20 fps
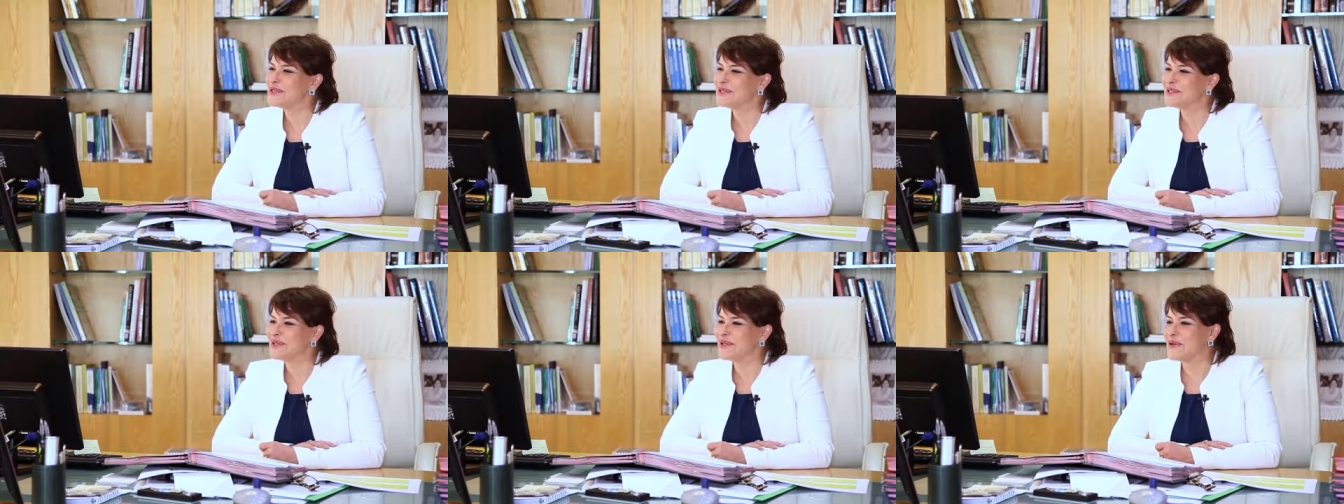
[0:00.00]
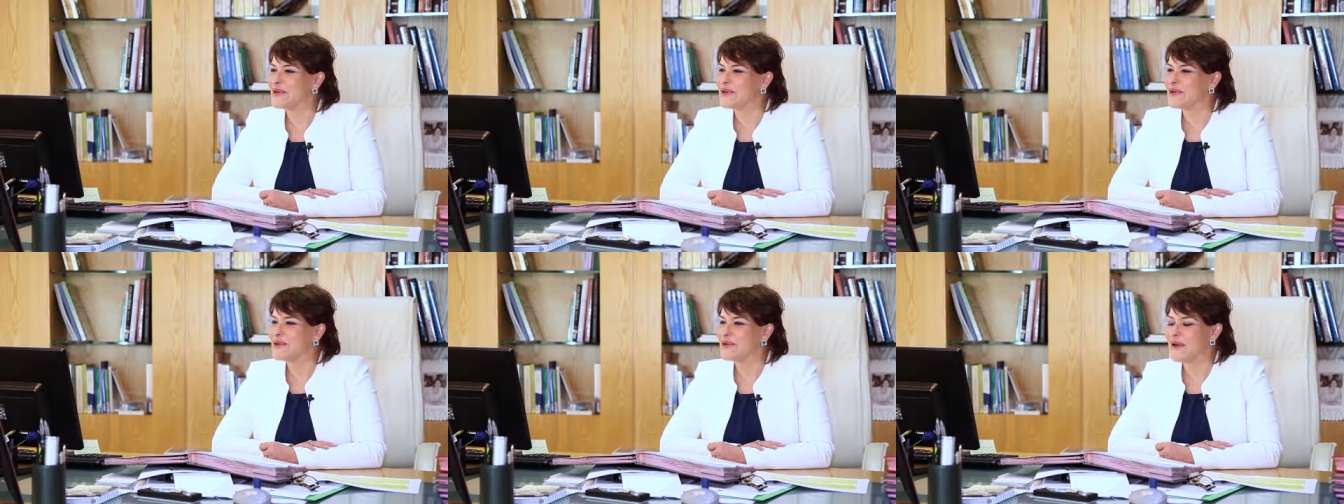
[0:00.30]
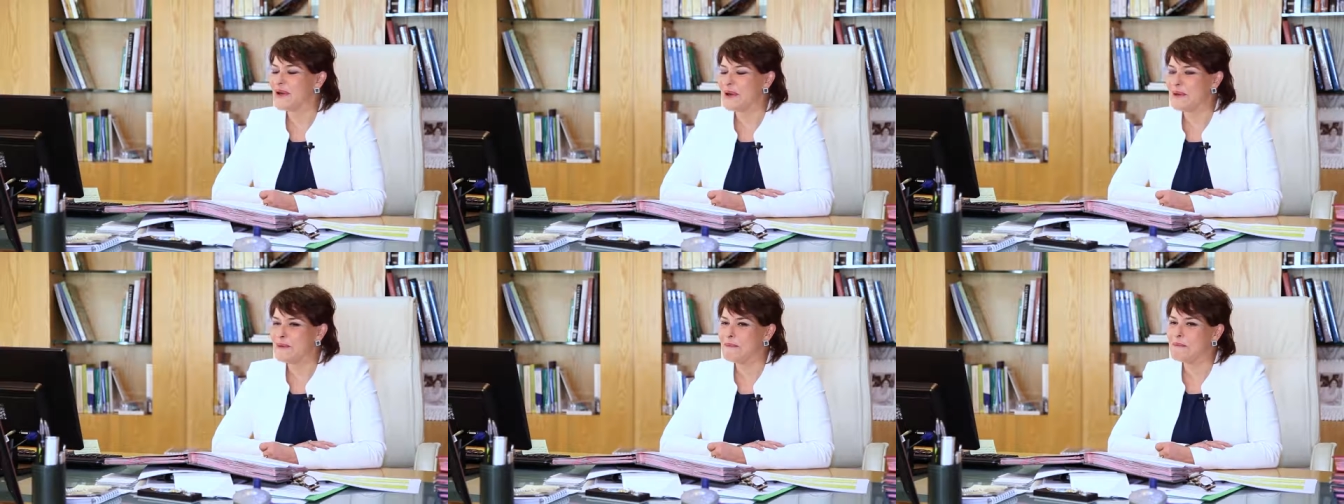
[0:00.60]

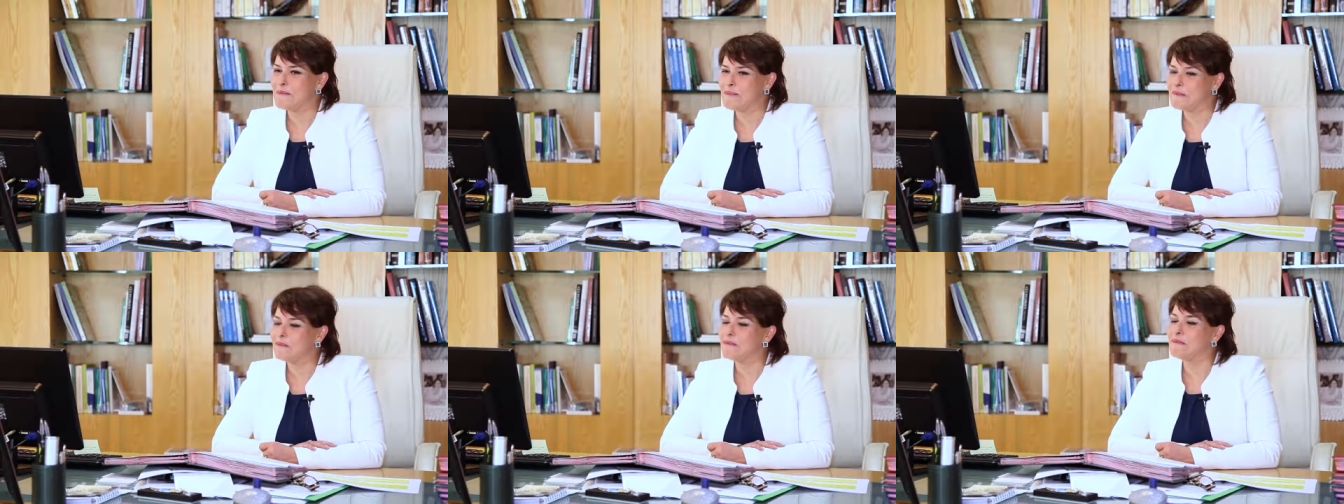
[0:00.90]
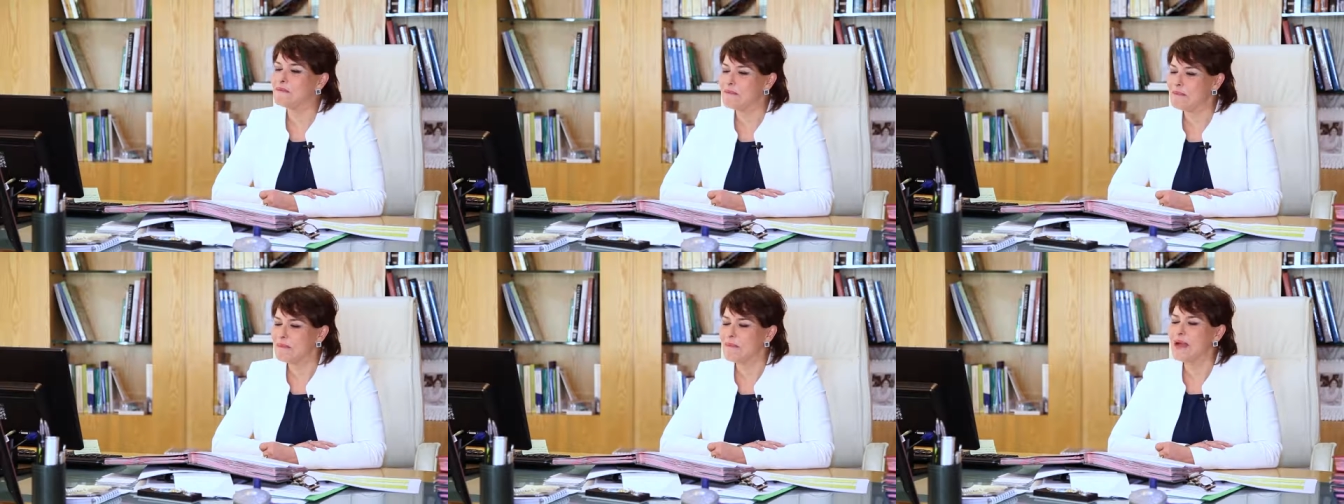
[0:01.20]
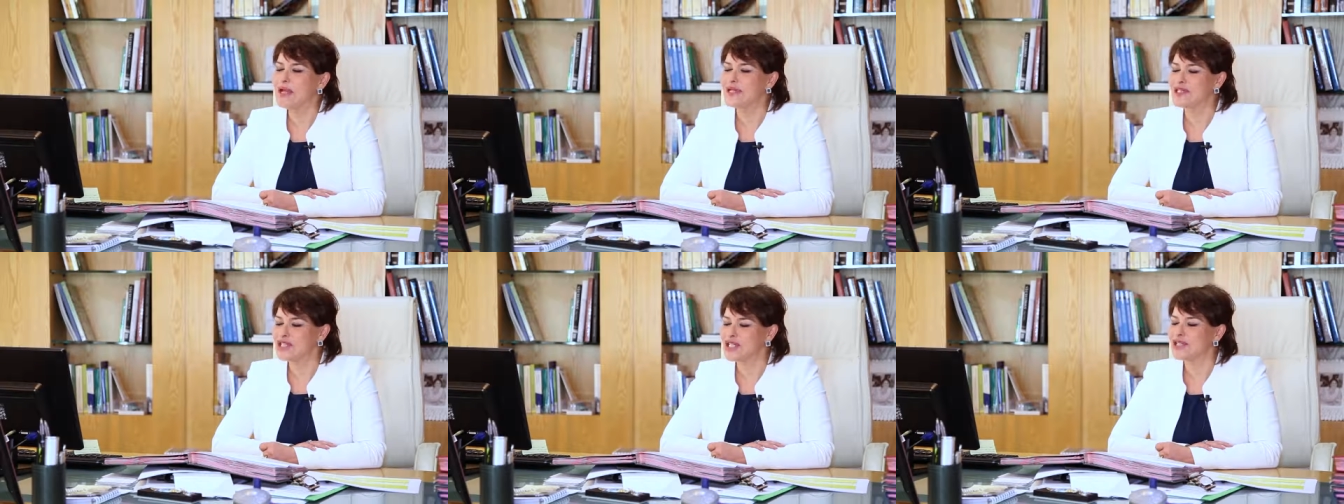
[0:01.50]
So
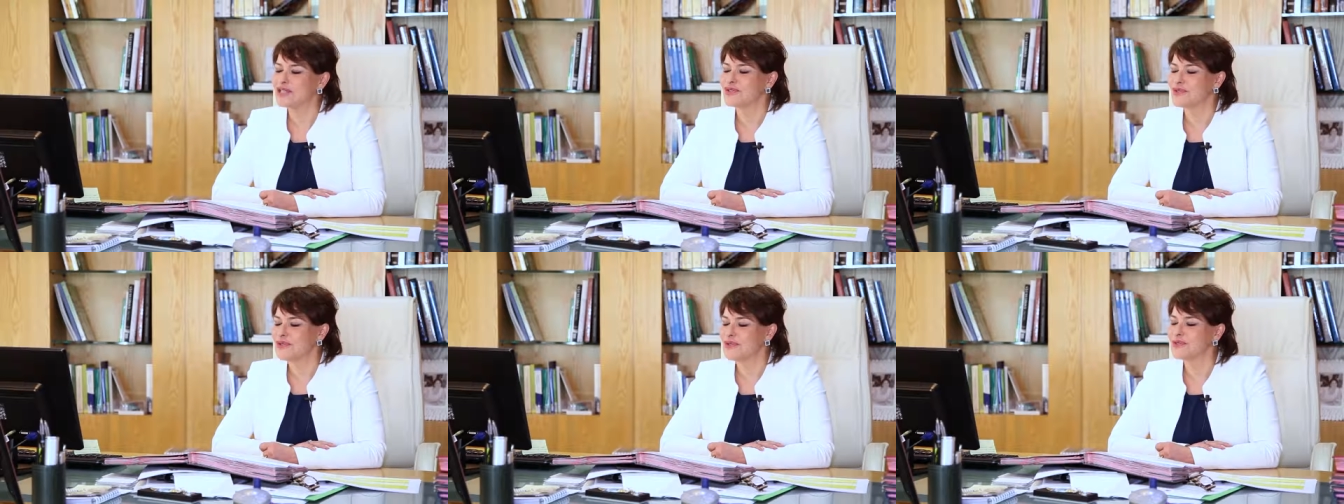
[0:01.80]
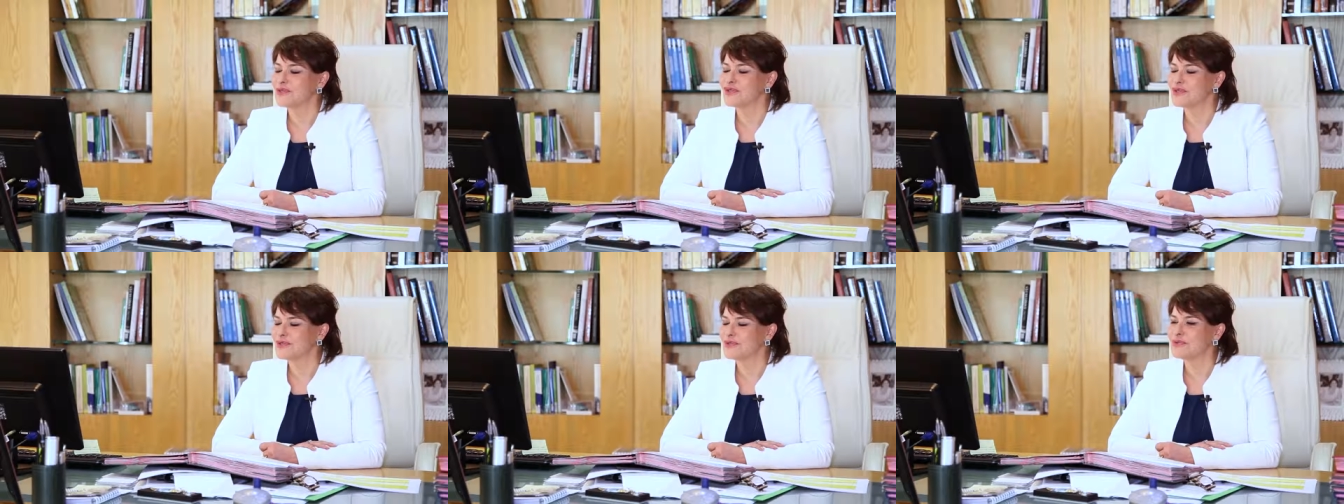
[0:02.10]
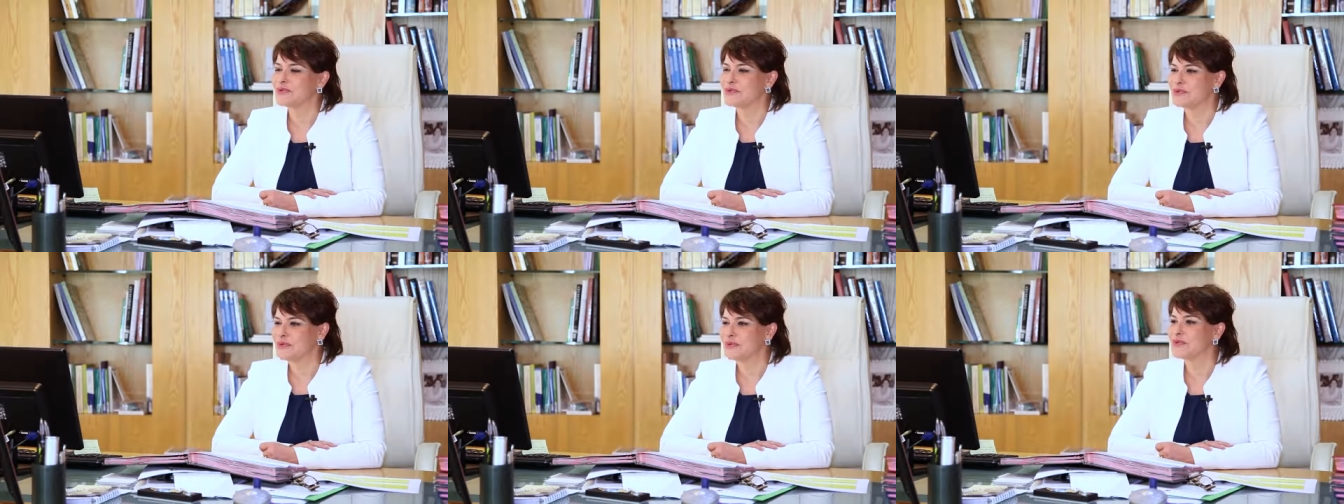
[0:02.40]
my childhood
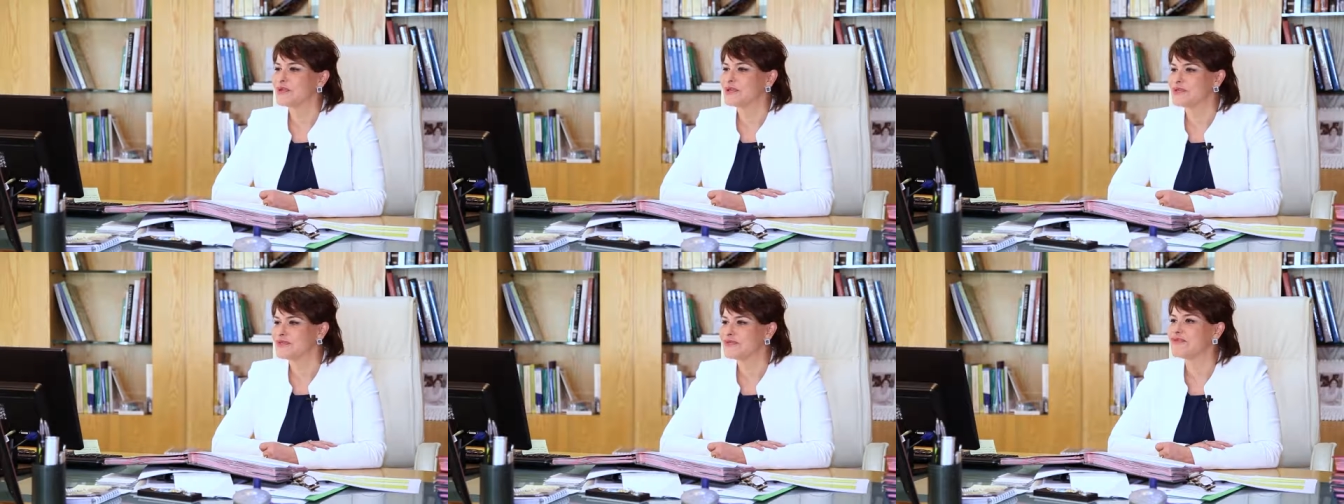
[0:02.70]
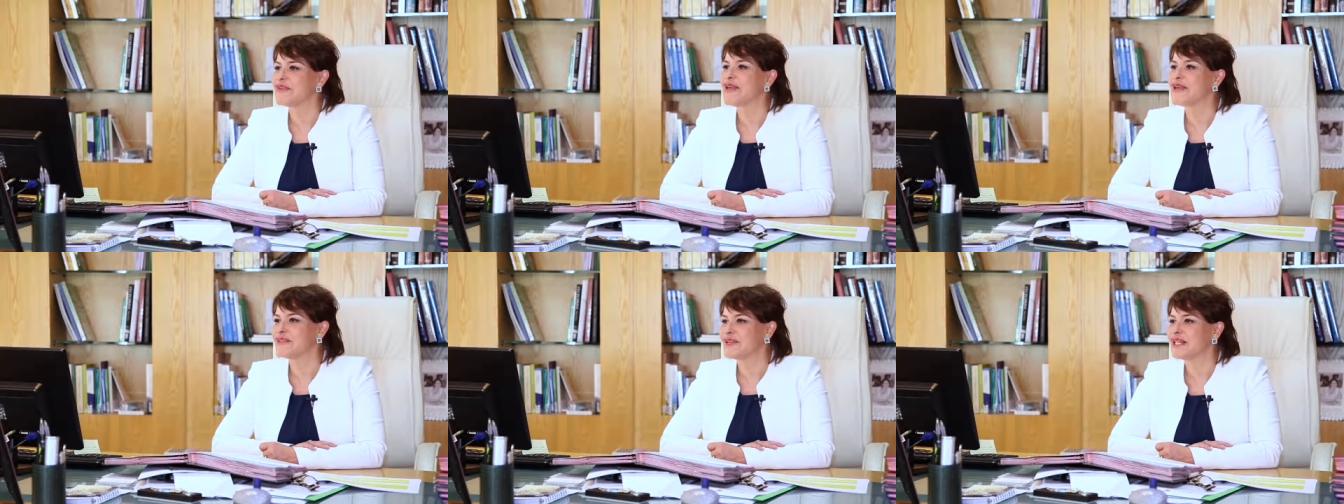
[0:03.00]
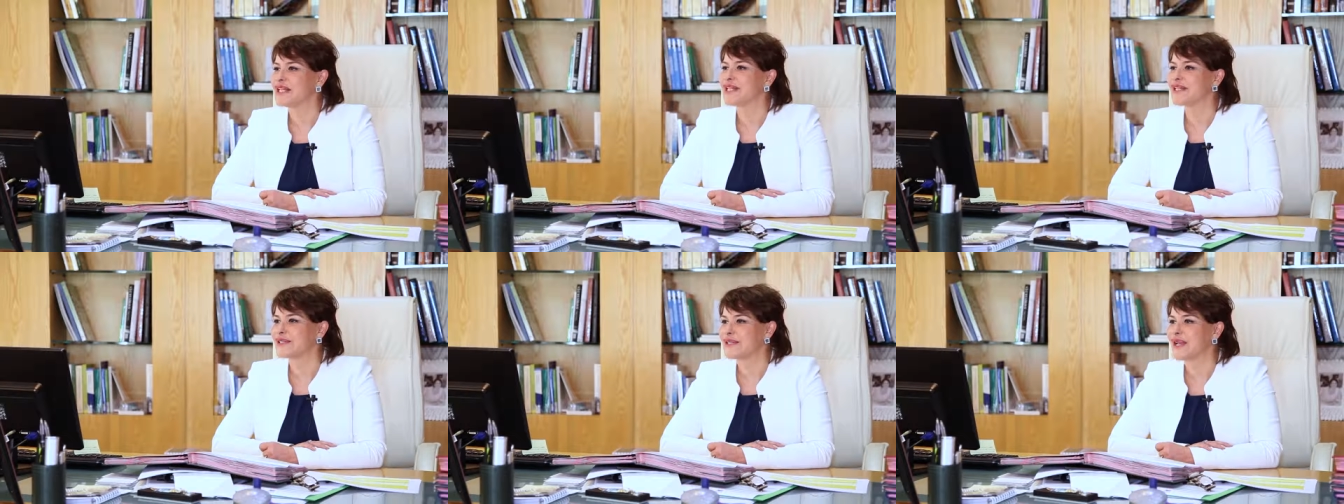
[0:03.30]
was very
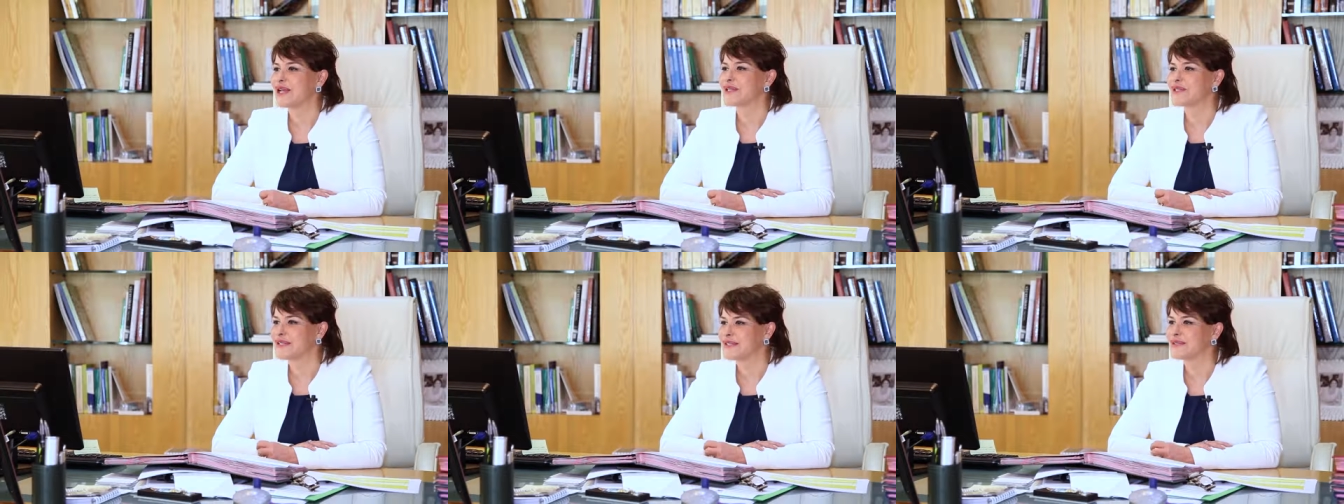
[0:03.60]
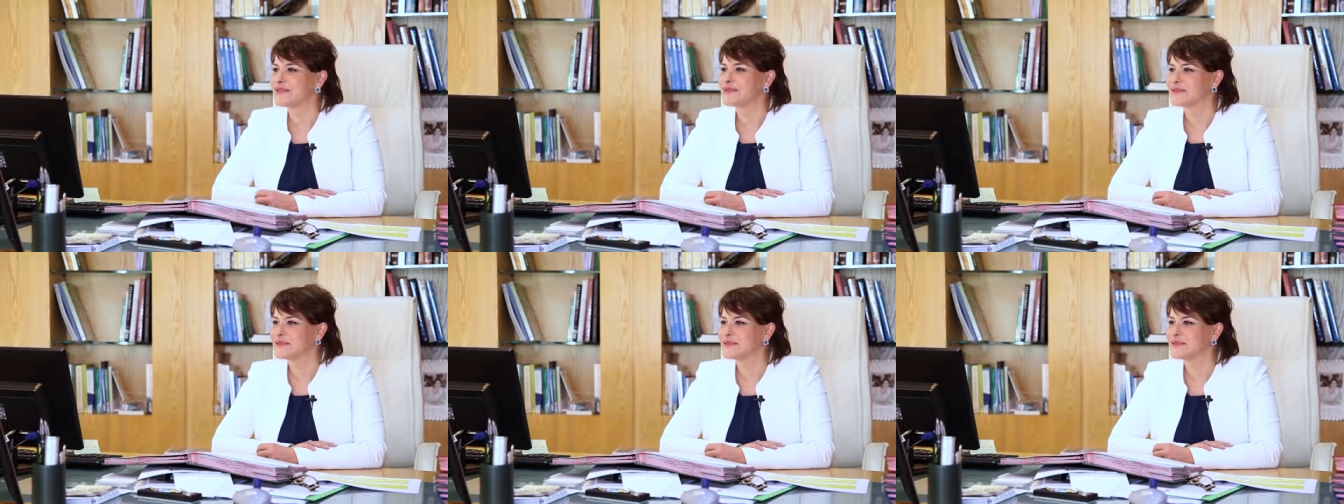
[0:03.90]
exciting.